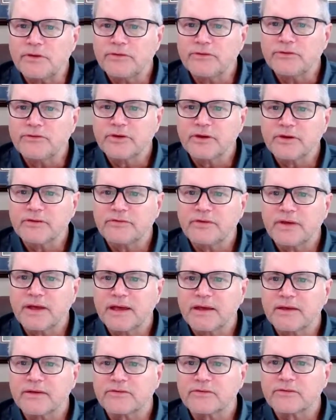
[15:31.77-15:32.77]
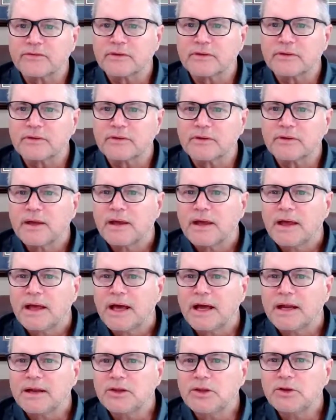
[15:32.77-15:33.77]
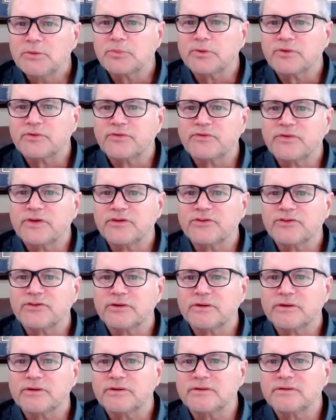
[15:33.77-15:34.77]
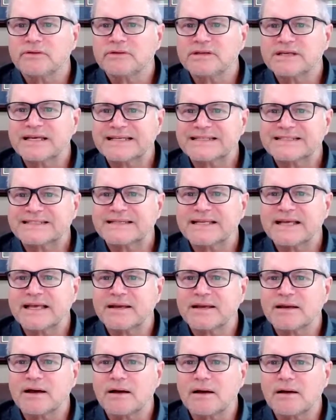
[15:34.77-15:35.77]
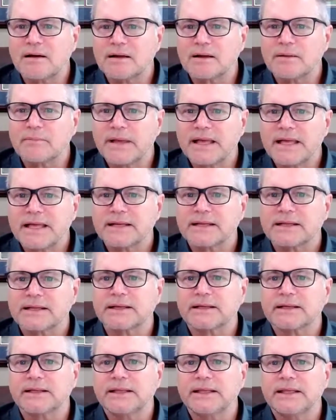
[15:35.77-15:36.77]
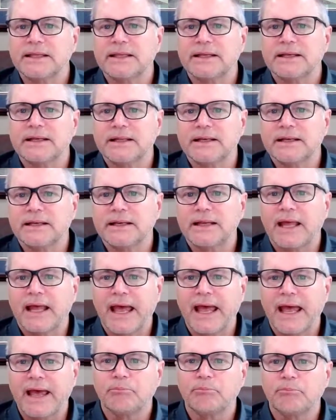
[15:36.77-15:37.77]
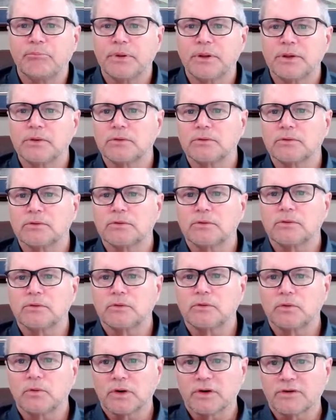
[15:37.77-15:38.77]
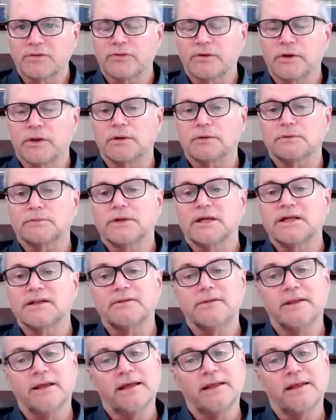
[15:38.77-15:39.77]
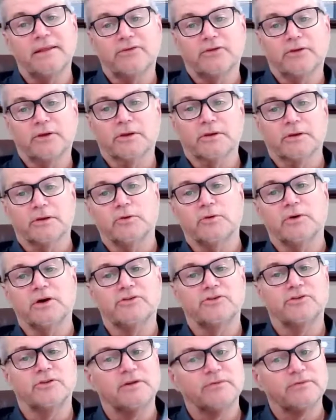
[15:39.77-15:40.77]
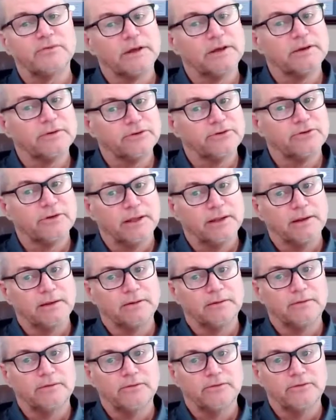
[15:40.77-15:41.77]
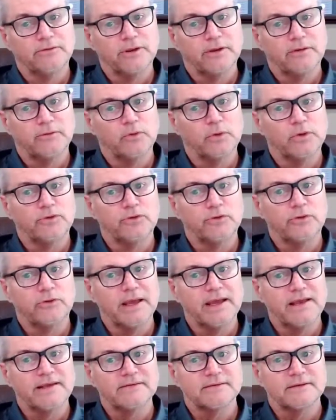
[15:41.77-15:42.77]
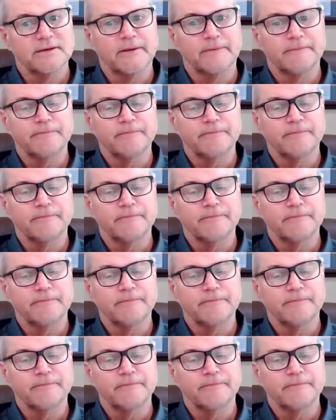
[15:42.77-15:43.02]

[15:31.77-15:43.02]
Jeff asks, how do you provision test data automatically in an app build workflow? That's a good question, if I understand, Jeff, what you're asking.